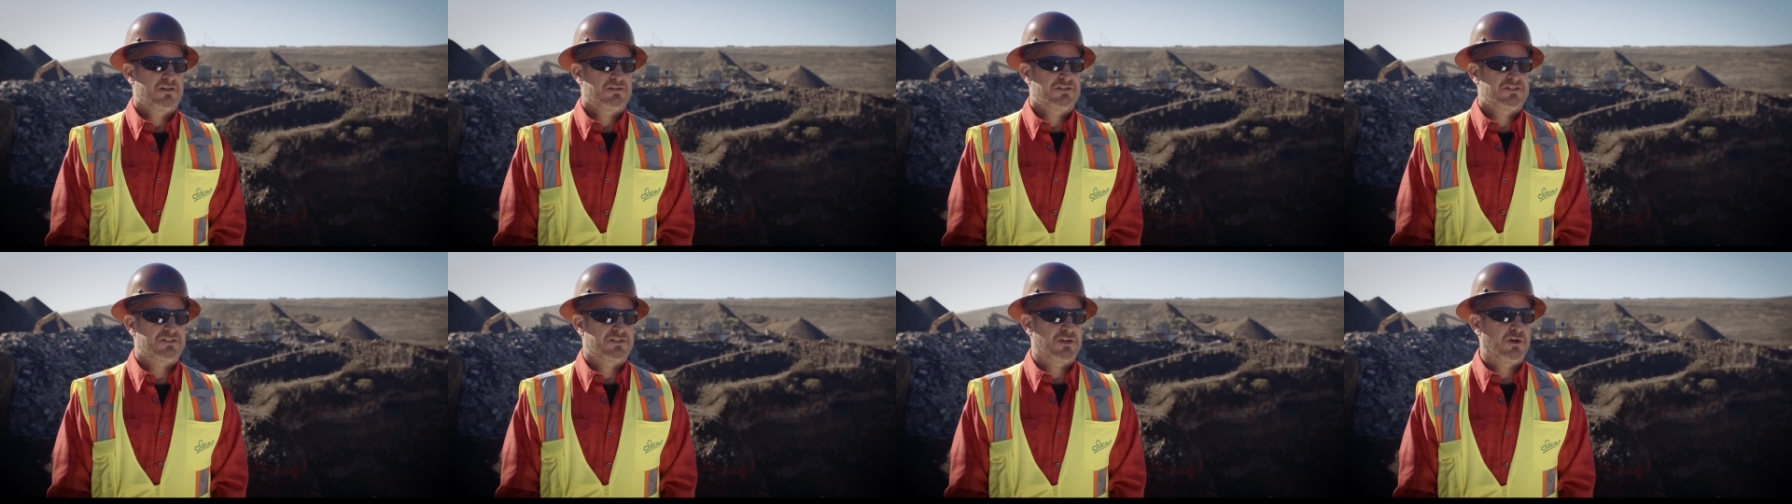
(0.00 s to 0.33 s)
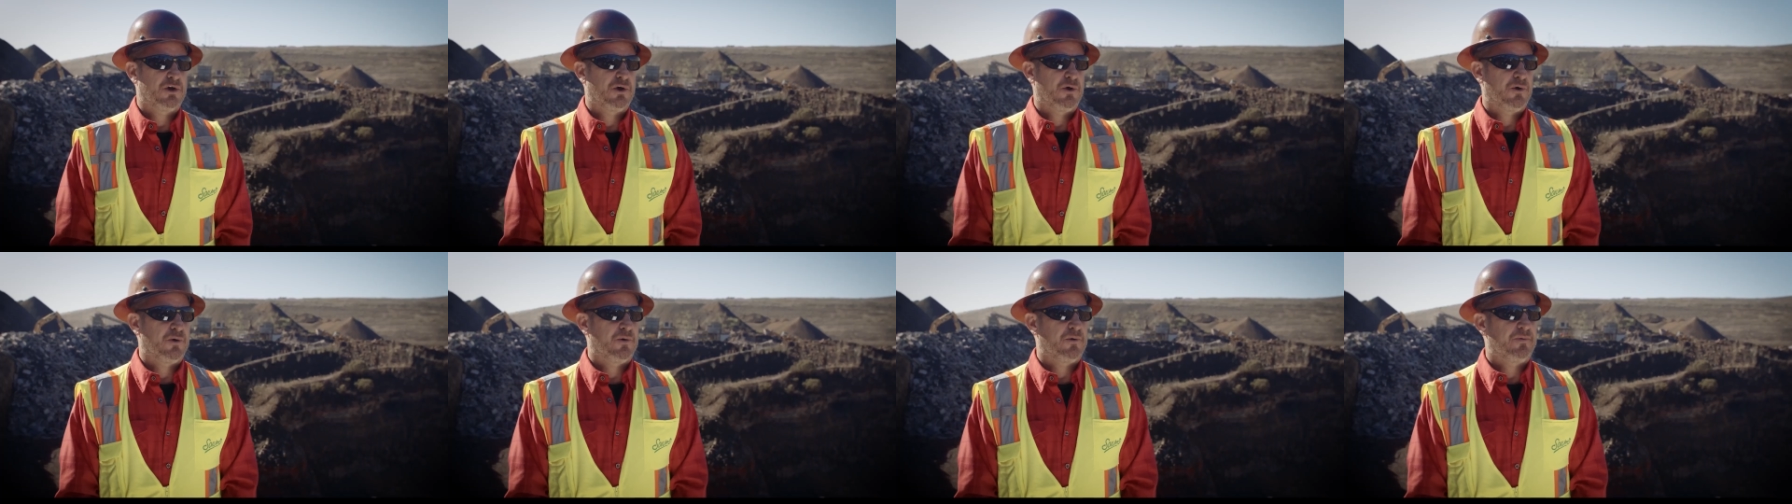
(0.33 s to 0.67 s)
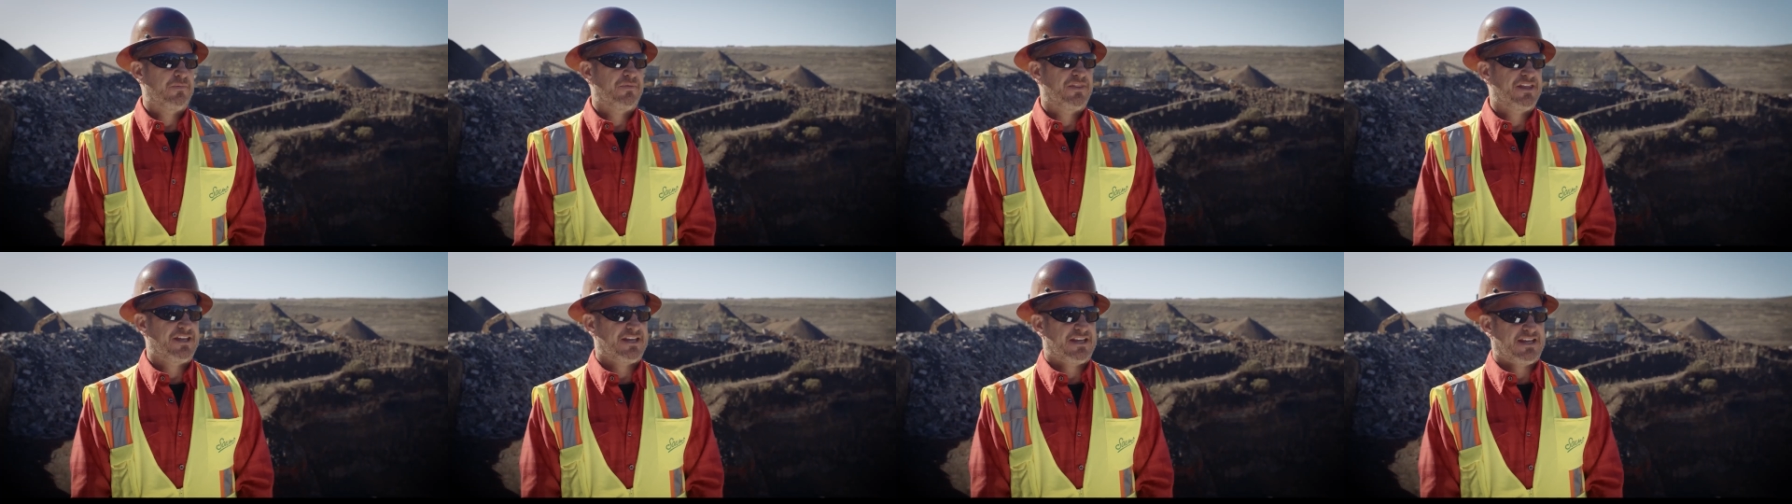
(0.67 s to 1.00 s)
So
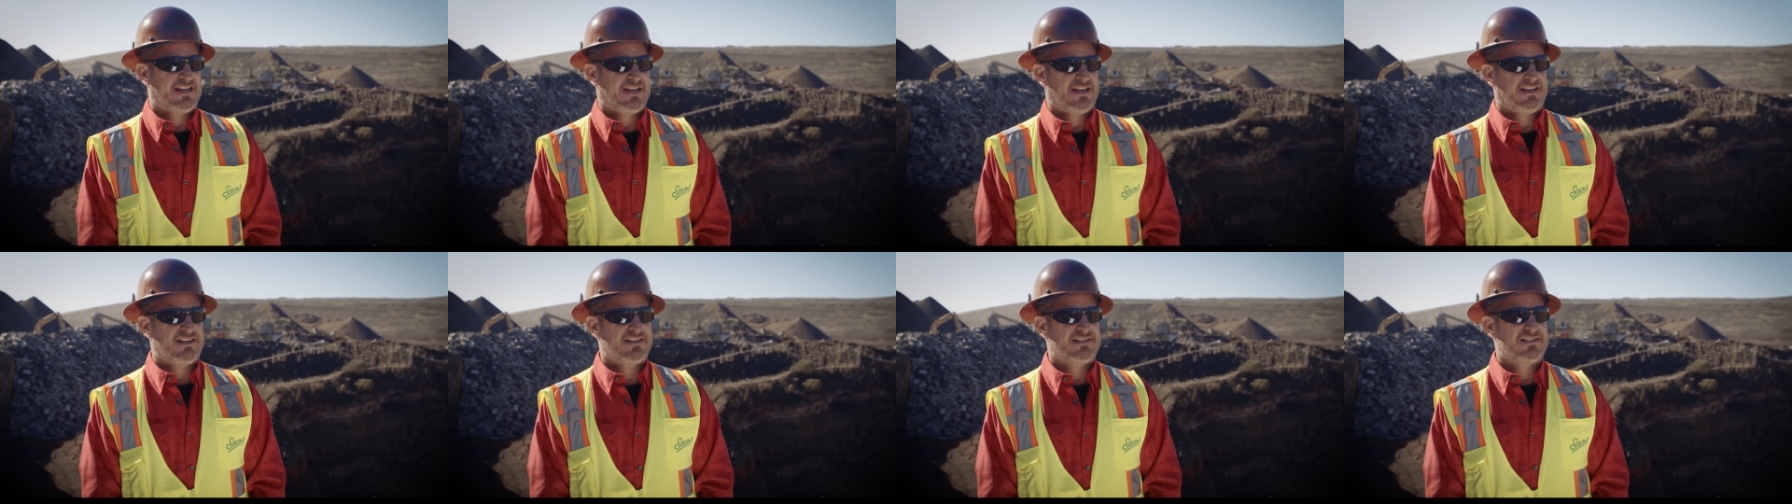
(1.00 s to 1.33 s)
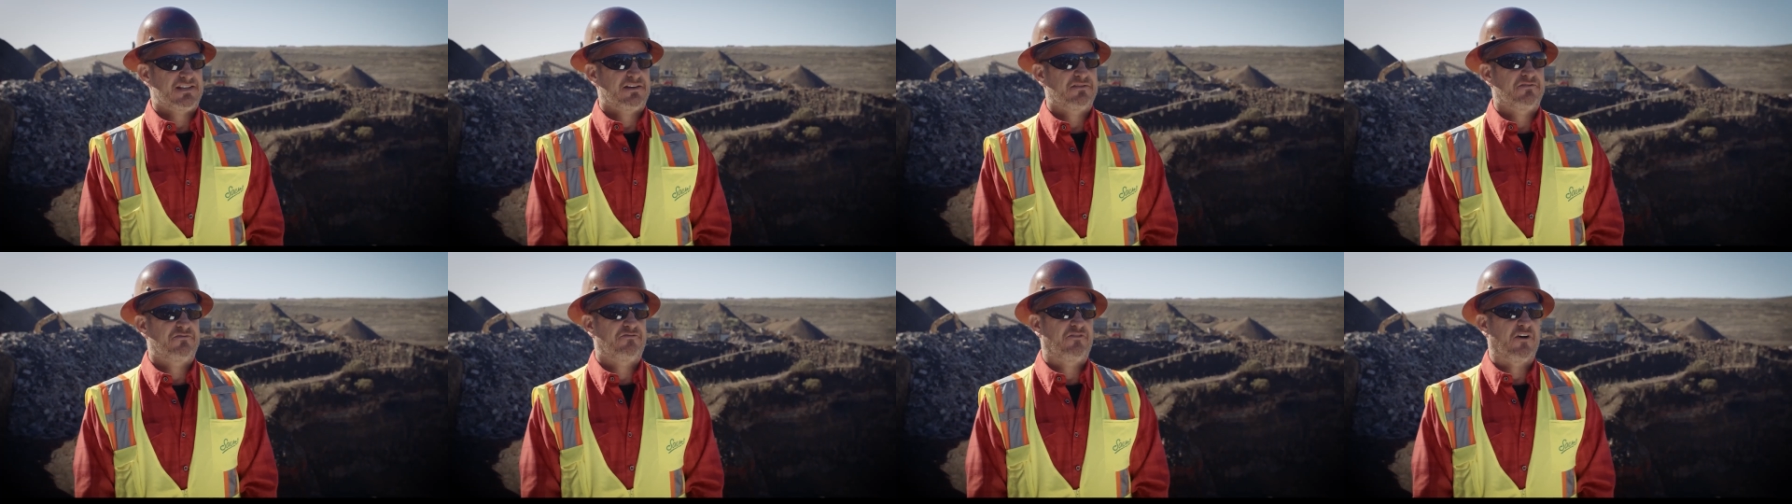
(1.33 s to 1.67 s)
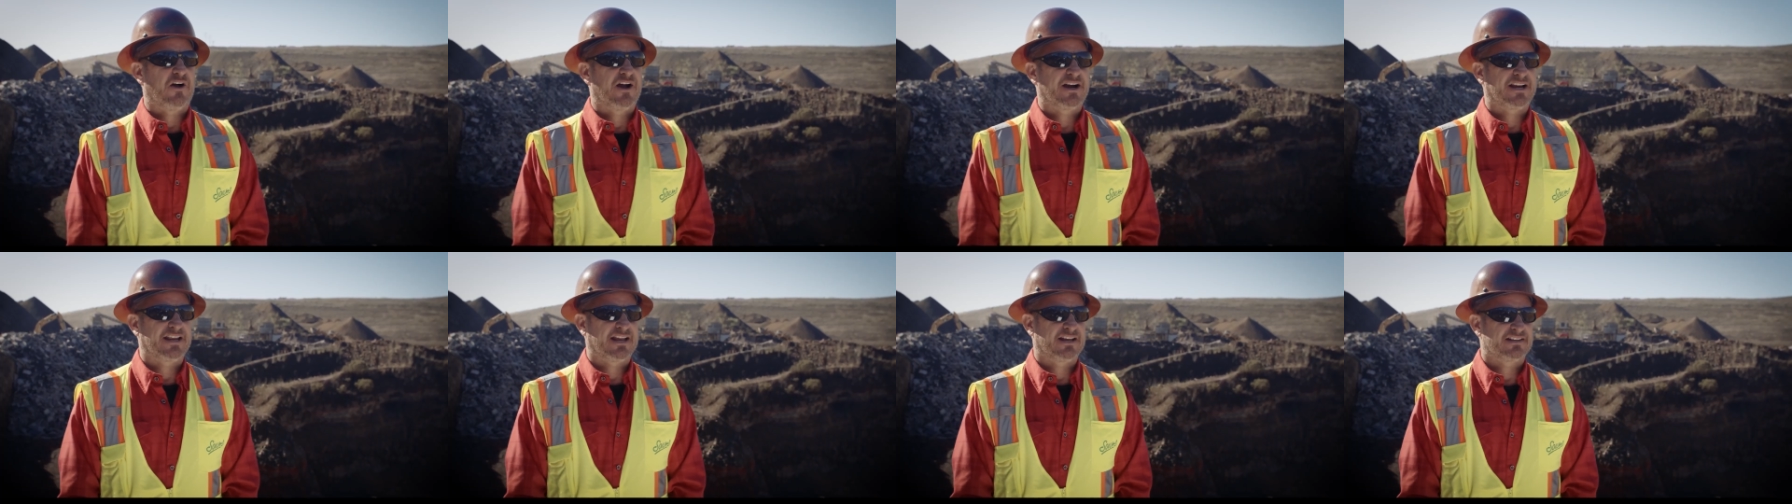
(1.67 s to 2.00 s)
the ease of
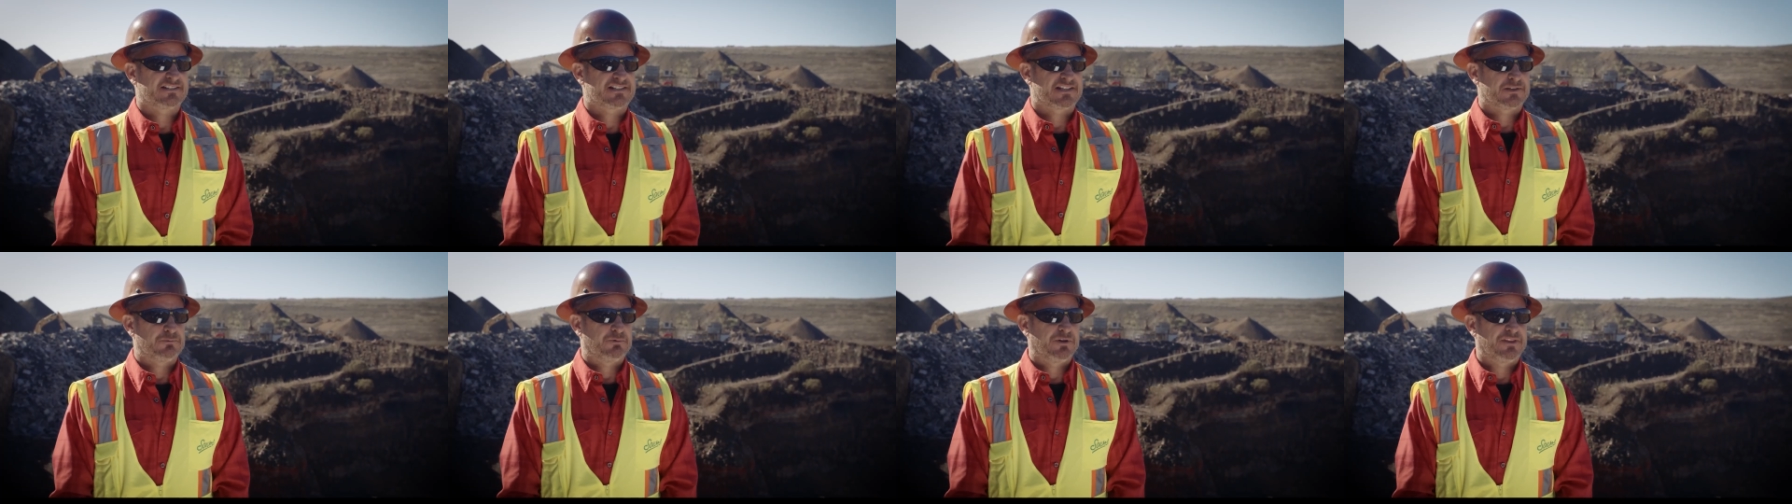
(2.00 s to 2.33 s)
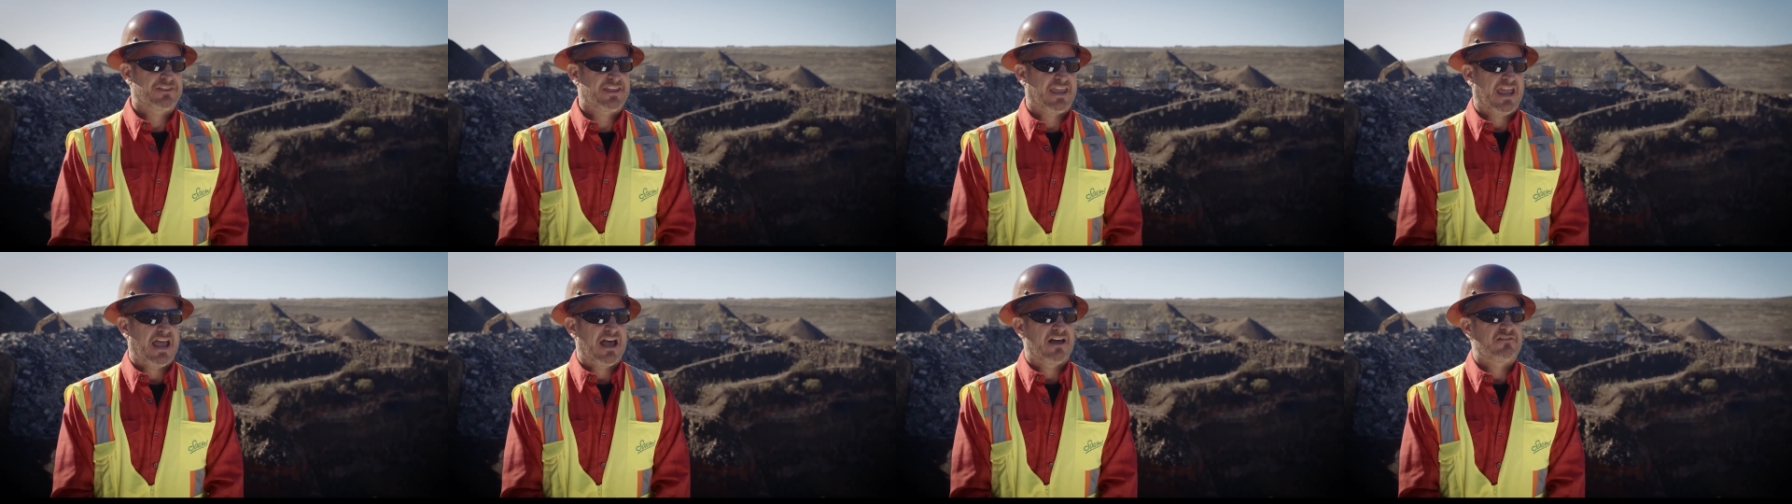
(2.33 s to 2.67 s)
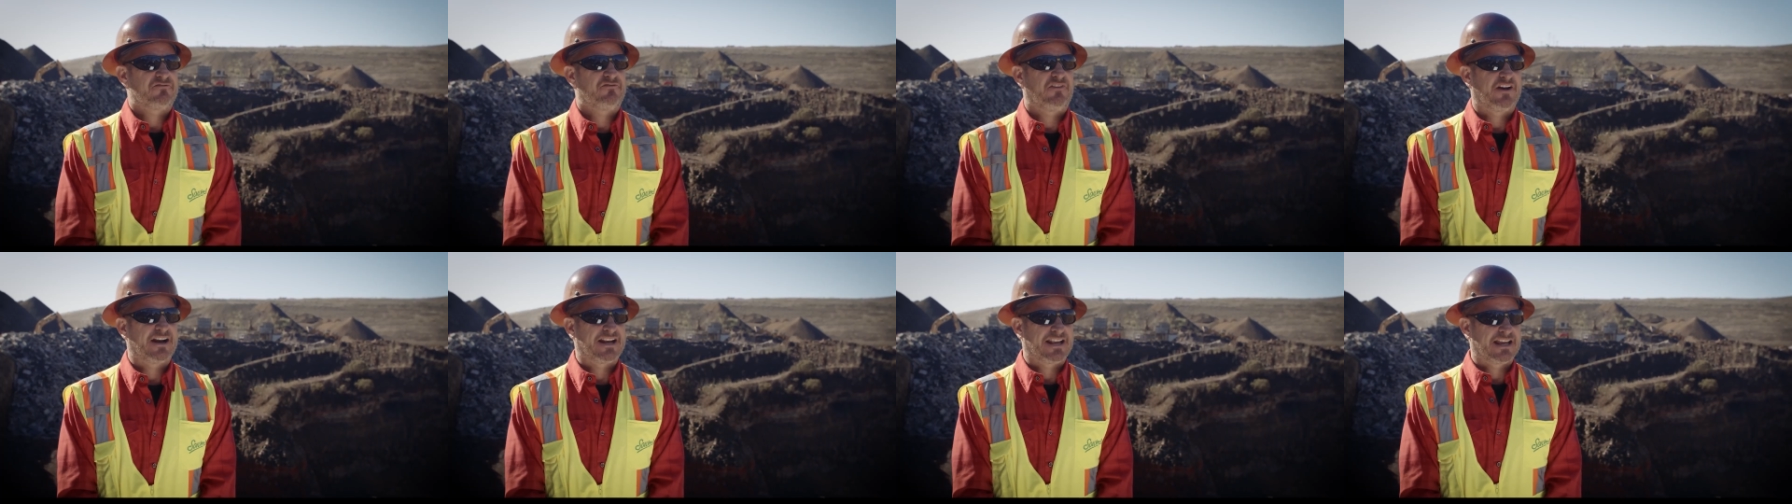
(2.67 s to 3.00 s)
financing with
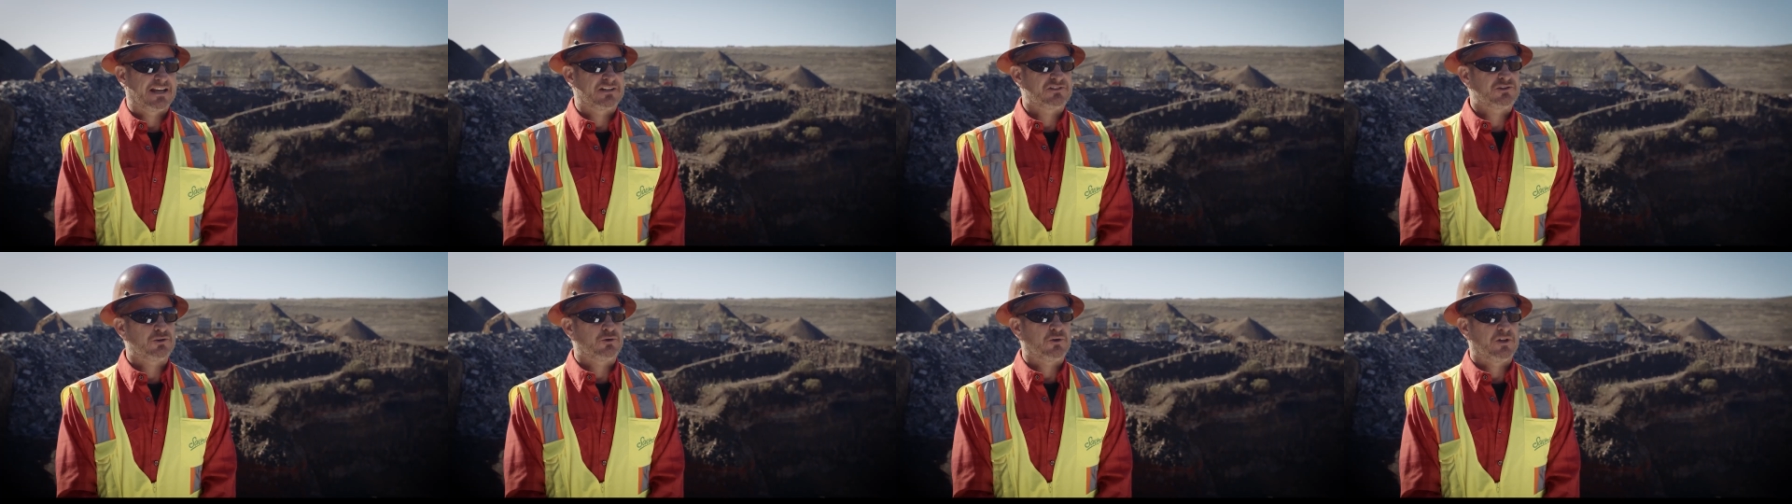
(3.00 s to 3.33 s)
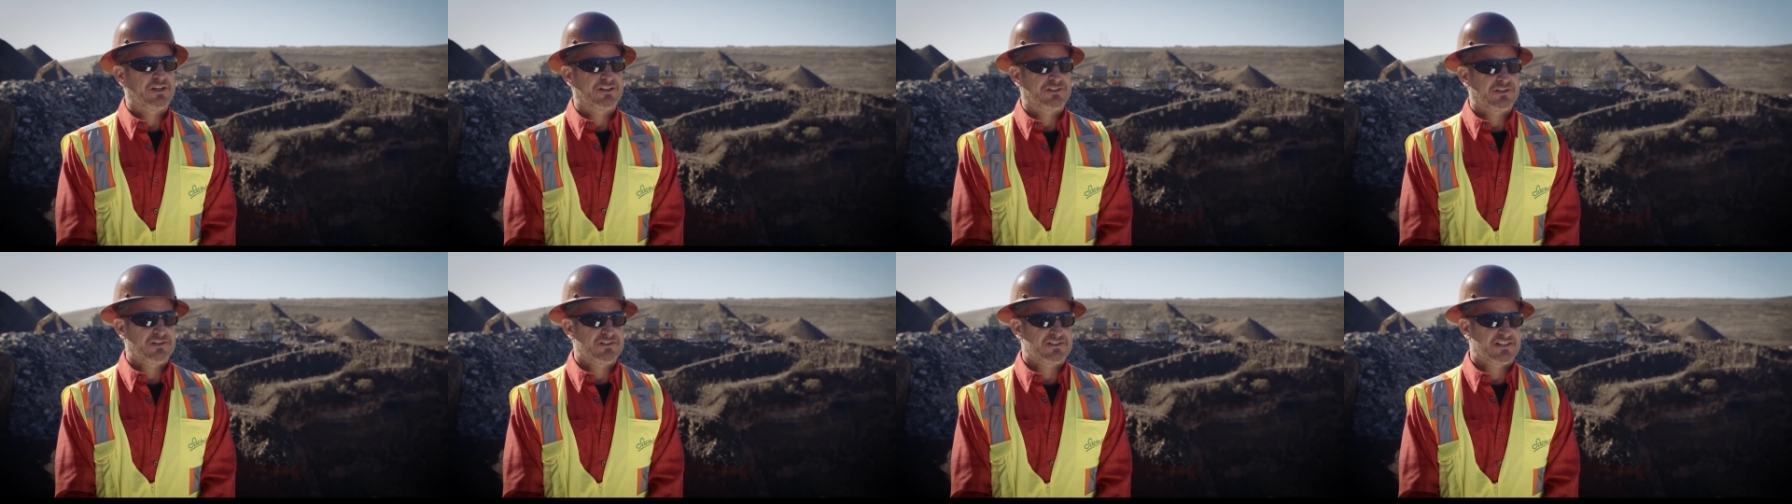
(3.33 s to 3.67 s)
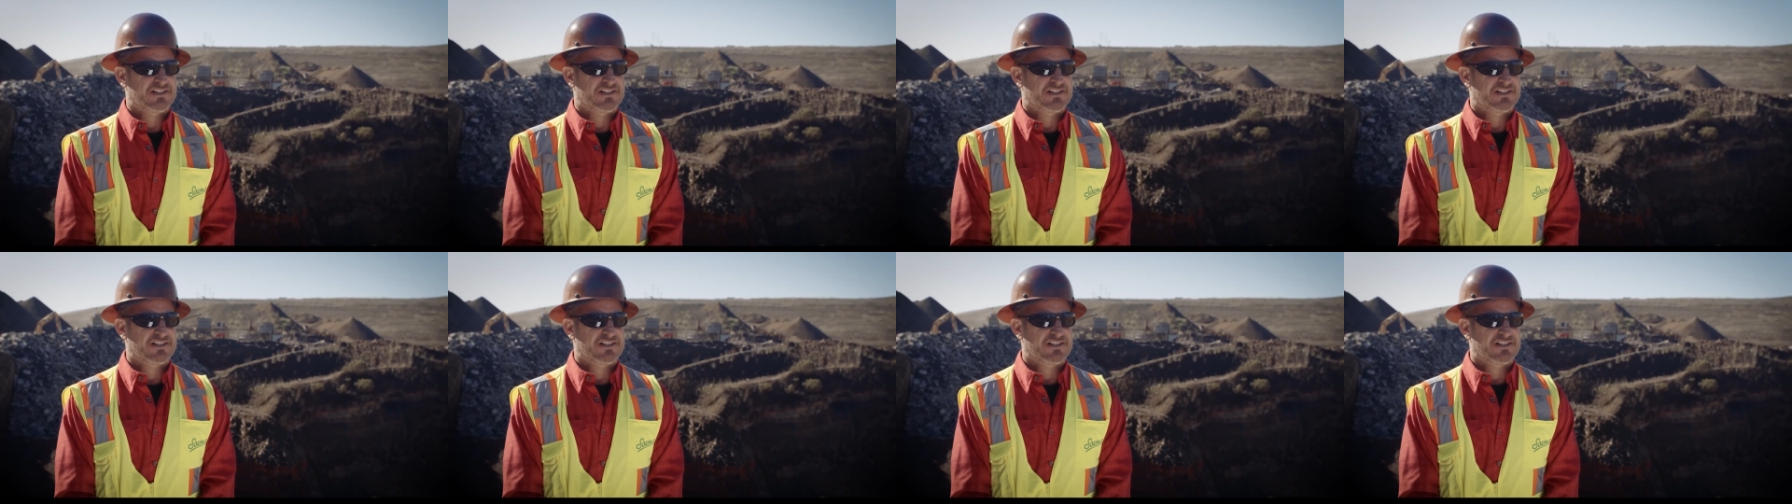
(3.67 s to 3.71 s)
CAT Financial and